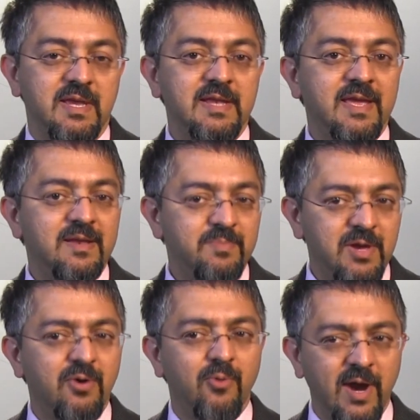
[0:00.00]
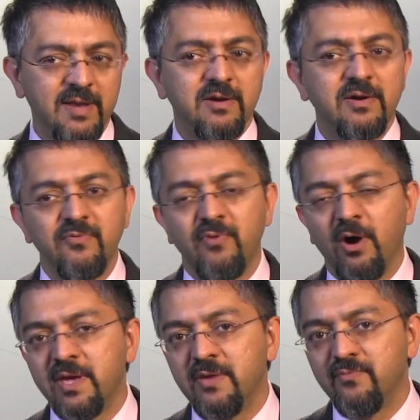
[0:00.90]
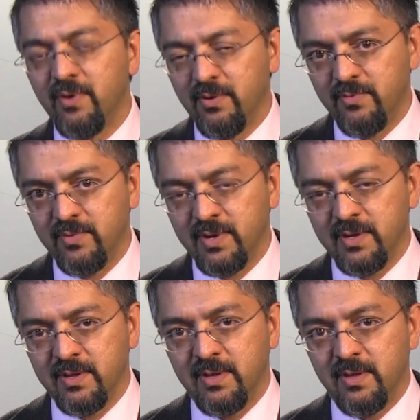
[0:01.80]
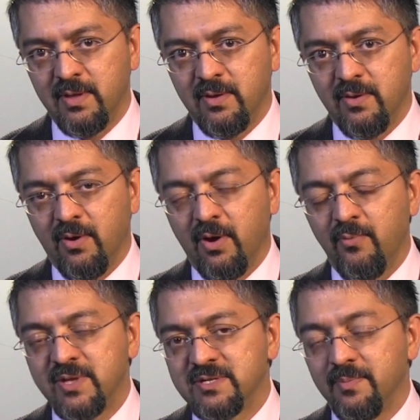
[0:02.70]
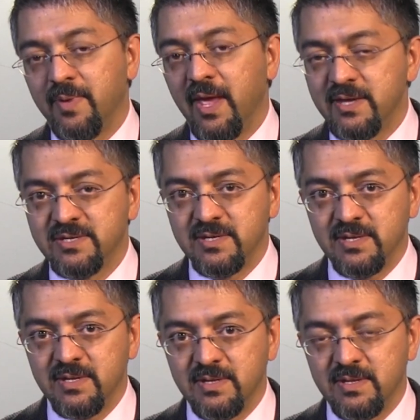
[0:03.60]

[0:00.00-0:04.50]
It can be quite a rocky road on which the patient